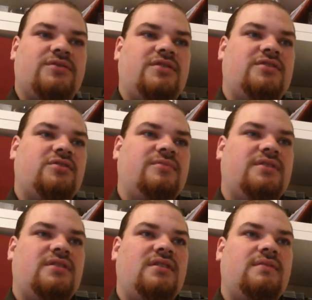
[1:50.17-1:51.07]

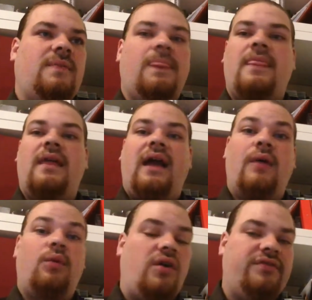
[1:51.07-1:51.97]
determine how
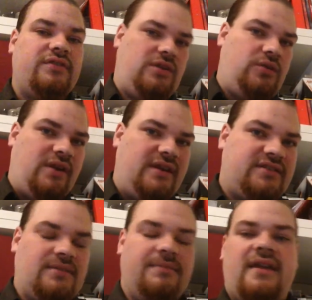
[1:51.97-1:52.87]
often you hit
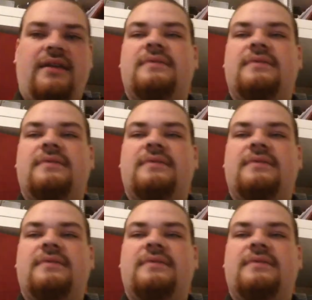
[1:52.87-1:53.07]
something.